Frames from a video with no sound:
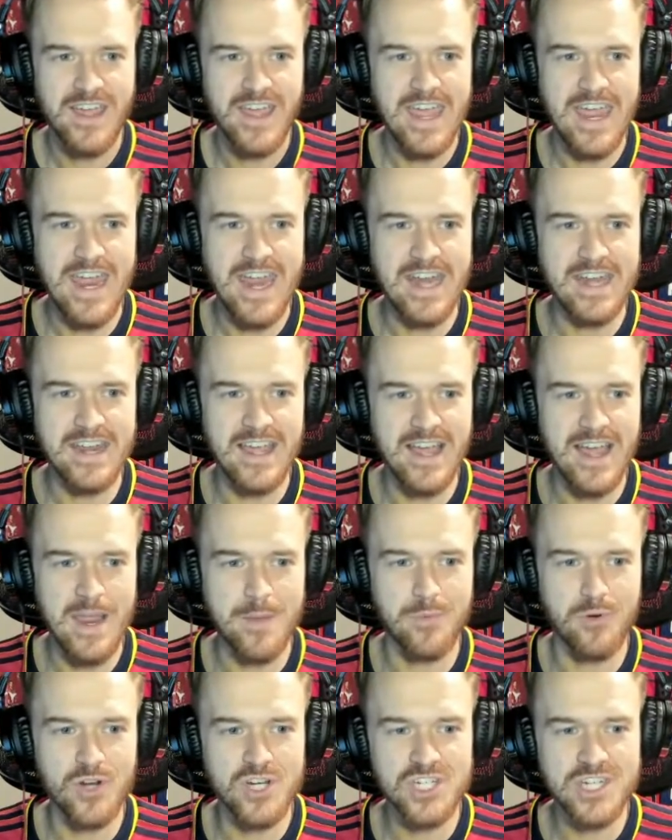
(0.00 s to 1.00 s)
and I
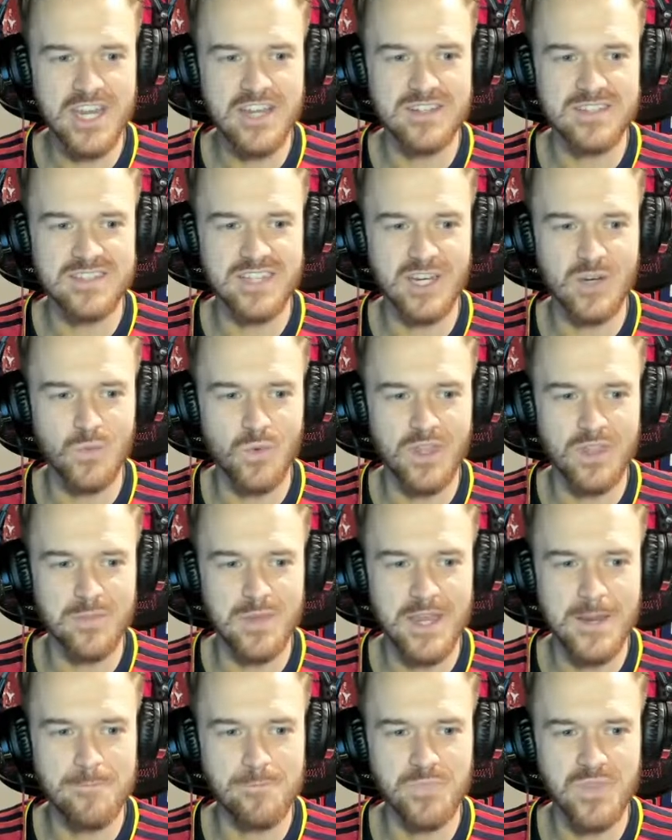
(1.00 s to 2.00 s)
appreciate you sticking with
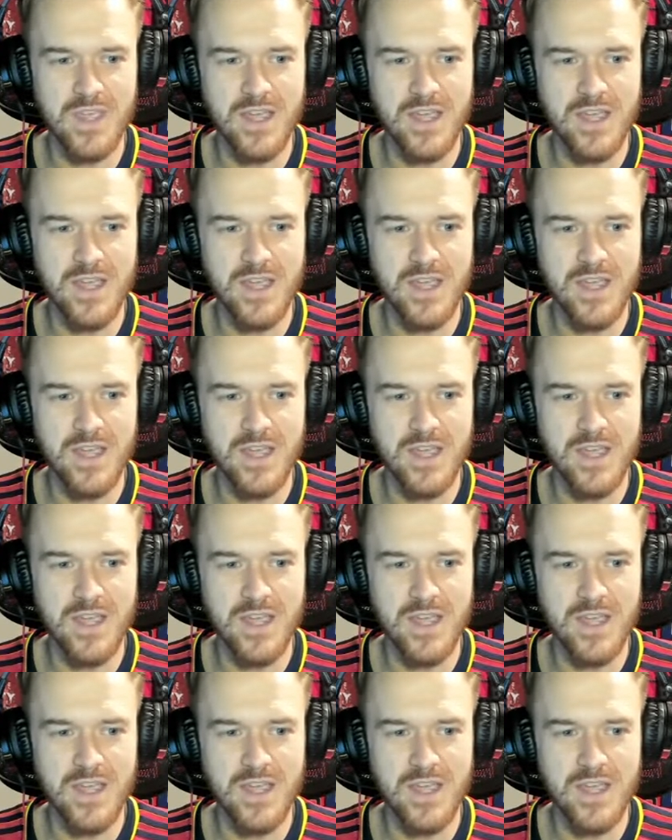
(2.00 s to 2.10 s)
me.